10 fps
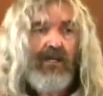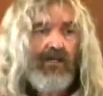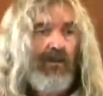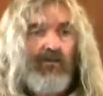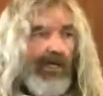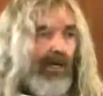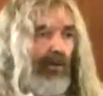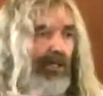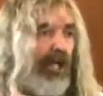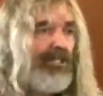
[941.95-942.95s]
So
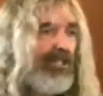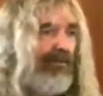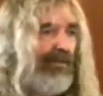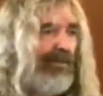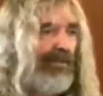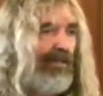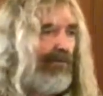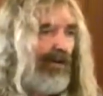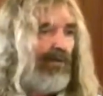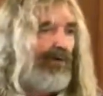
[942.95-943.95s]
we touched him. It
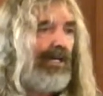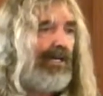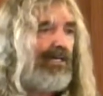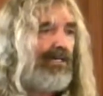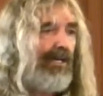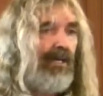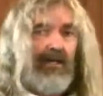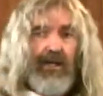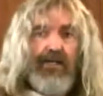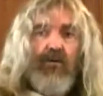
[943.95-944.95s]
really is he.
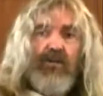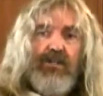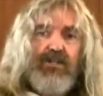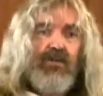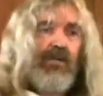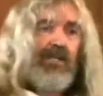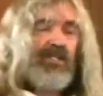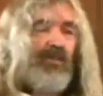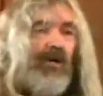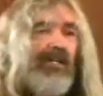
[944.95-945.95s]
And now in this story
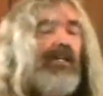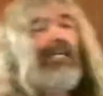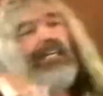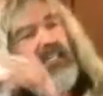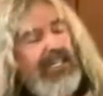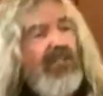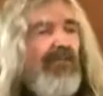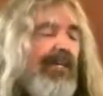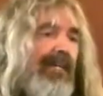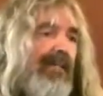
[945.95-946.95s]
this morning, he's
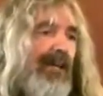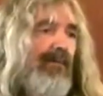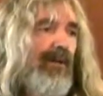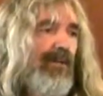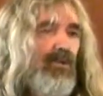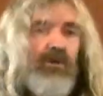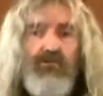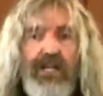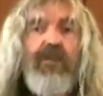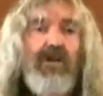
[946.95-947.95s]
feeding them. So it
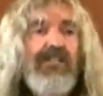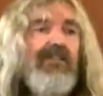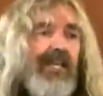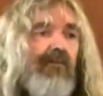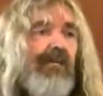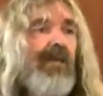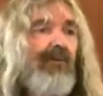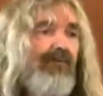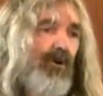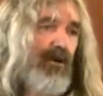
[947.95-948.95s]
really was the same guy
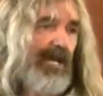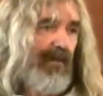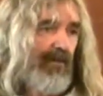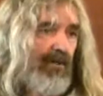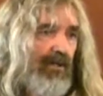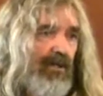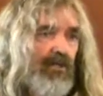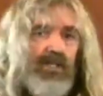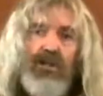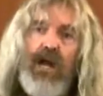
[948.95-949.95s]
before and after.
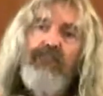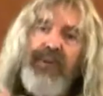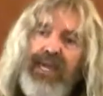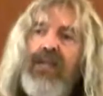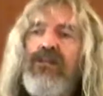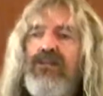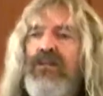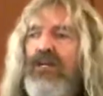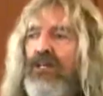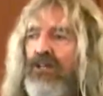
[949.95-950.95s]
So that at pains
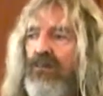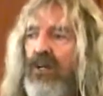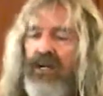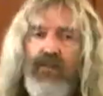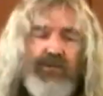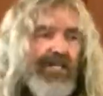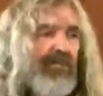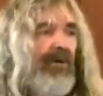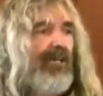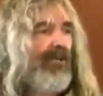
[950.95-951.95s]
to impress
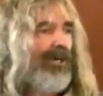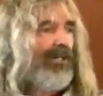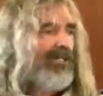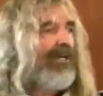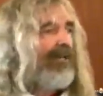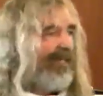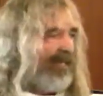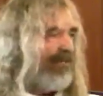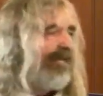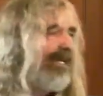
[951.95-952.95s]
upon their audience that it
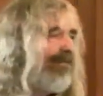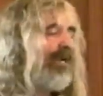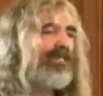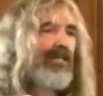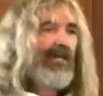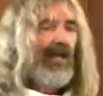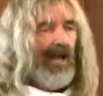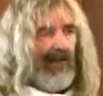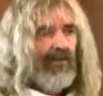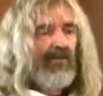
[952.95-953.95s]
really was he
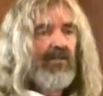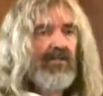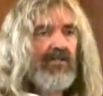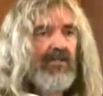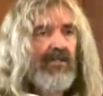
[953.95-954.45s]
afterwards.